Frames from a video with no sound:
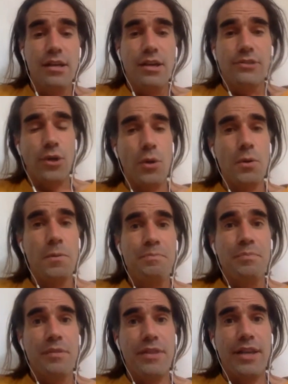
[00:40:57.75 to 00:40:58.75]
So,
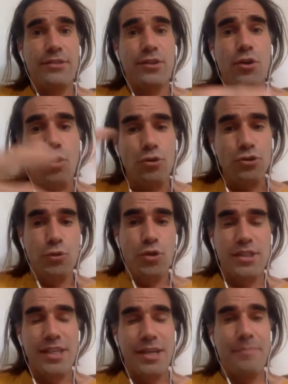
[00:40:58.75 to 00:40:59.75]
this
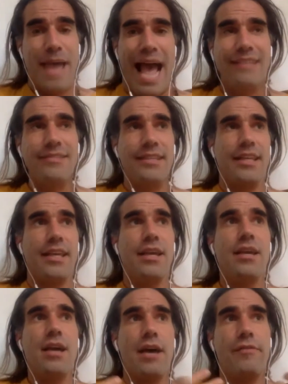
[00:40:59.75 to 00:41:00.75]
cultural capacity
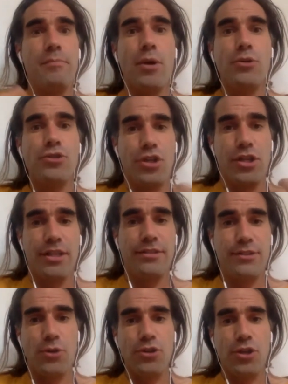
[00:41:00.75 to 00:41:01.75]
of emotional and
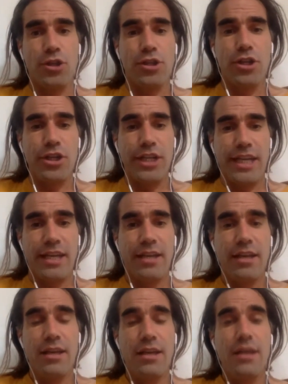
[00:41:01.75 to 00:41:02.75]
social learning
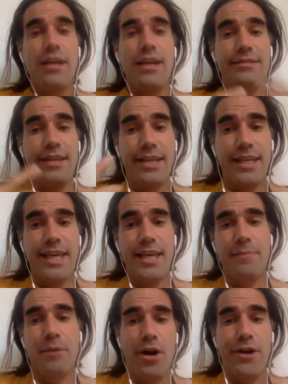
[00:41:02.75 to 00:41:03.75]
is a key
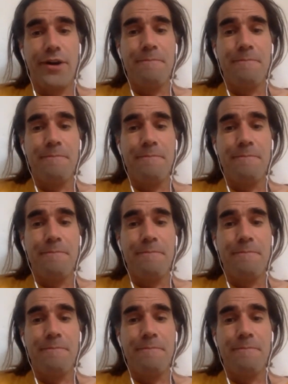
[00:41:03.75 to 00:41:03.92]
part